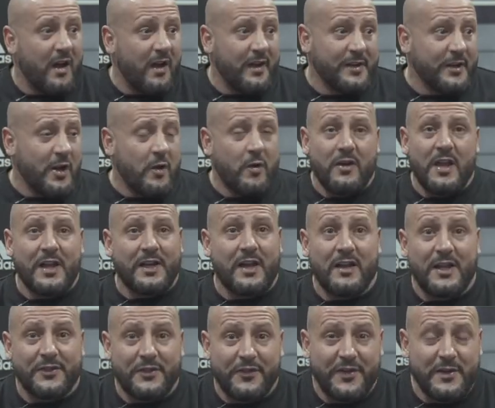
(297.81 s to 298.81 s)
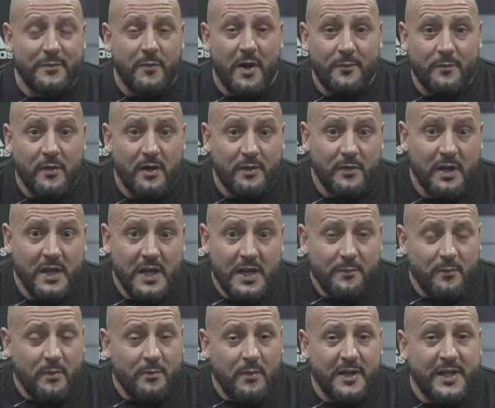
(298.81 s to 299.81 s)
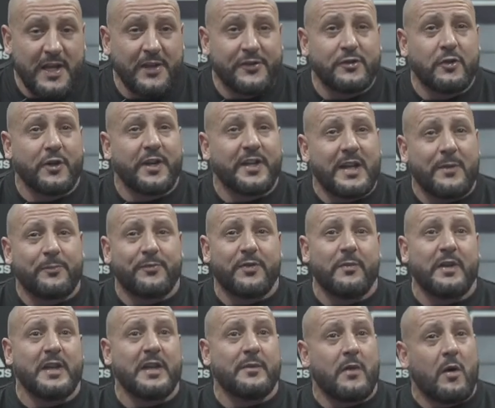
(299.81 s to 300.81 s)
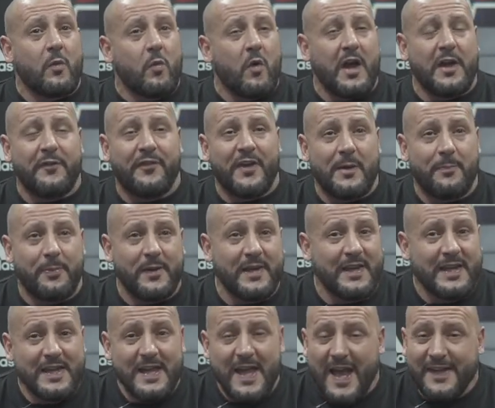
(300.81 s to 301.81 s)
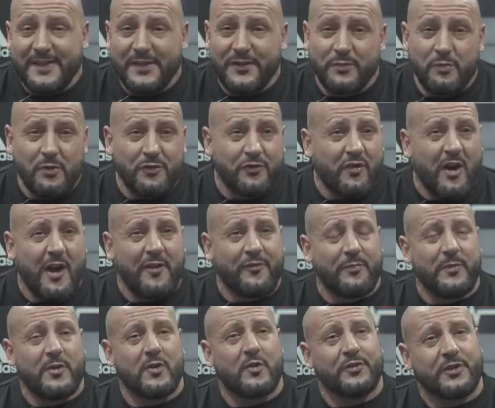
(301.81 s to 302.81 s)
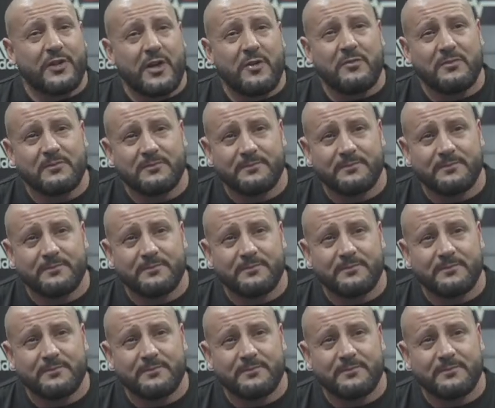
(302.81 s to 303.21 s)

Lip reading: You know, I like to see my kids looking up to me and my wife happy, and this is what drives me on. You know.